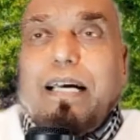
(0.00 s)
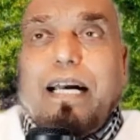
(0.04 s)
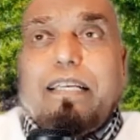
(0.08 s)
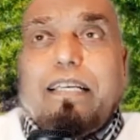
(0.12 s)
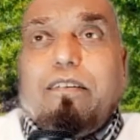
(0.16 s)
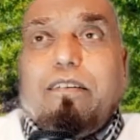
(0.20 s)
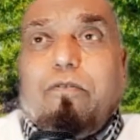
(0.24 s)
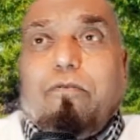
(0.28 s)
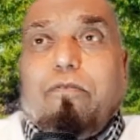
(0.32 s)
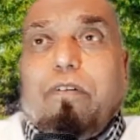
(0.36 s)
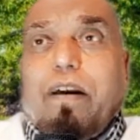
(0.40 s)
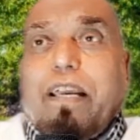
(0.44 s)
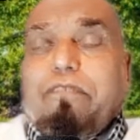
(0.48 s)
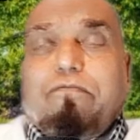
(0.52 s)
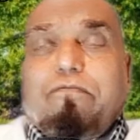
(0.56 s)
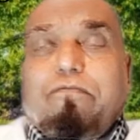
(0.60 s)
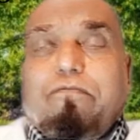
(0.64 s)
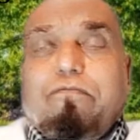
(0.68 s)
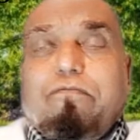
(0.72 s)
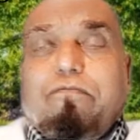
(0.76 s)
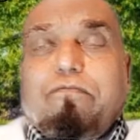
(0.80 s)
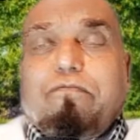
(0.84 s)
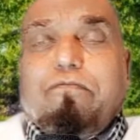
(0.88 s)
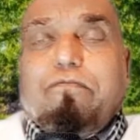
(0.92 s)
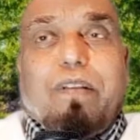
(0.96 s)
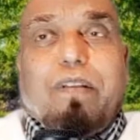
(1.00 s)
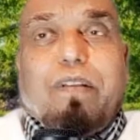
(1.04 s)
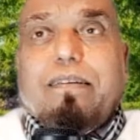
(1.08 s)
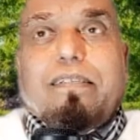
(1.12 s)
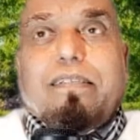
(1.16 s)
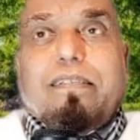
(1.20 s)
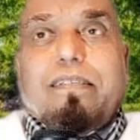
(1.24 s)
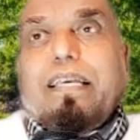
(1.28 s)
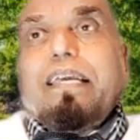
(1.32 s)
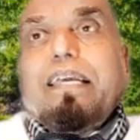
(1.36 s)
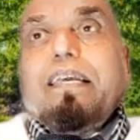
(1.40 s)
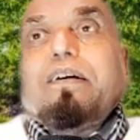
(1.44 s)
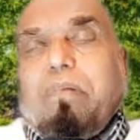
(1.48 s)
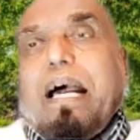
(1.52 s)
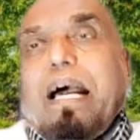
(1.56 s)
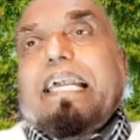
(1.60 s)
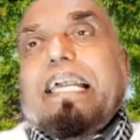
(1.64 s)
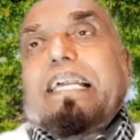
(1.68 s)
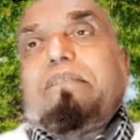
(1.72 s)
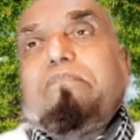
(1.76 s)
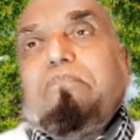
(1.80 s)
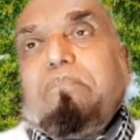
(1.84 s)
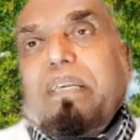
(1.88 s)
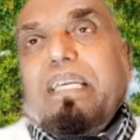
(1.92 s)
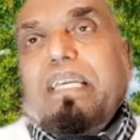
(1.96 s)
And the wife doesn't say
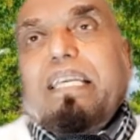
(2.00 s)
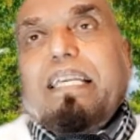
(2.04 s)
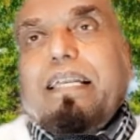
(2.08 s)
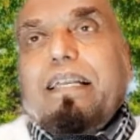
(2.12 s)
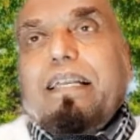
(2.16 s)
by me,